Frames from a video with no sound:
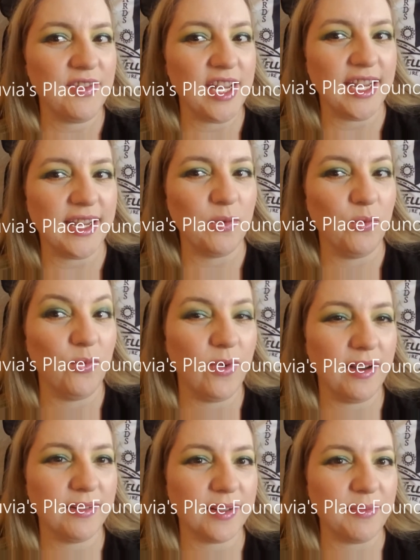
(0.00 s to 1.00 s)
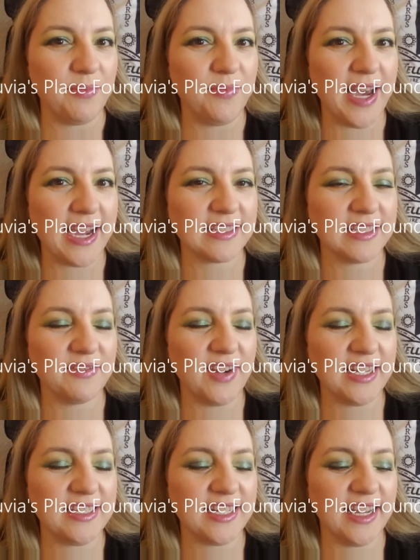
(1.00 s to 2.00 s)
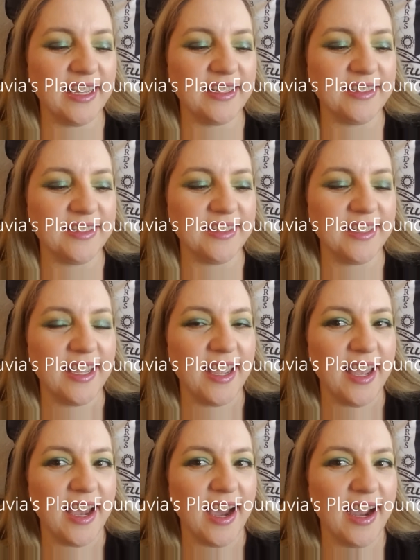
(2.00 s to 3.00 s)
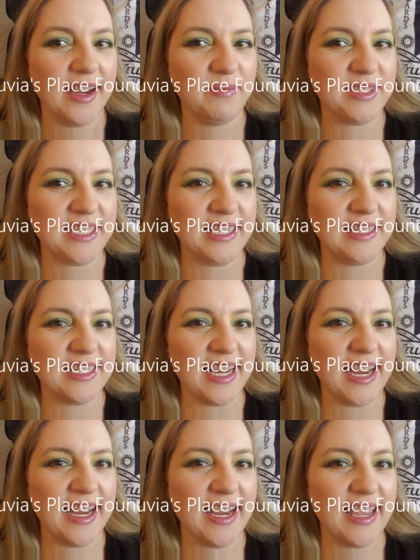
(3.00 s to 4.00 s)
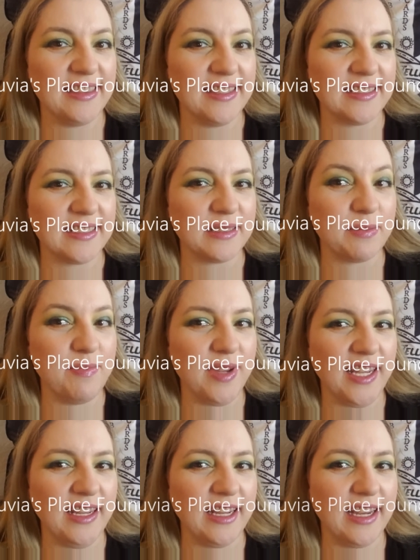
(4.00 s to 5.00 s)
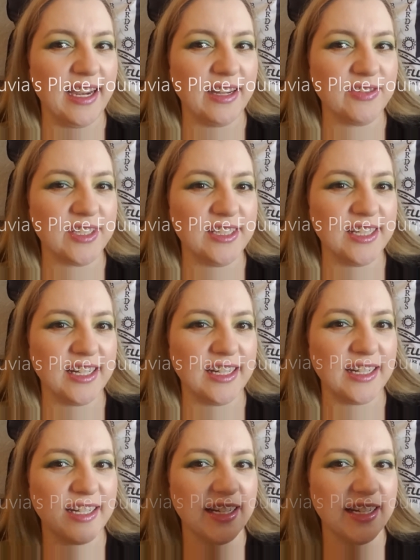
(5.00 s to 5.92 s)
and welcome back to my channel. I'm CJ and this is me after dark.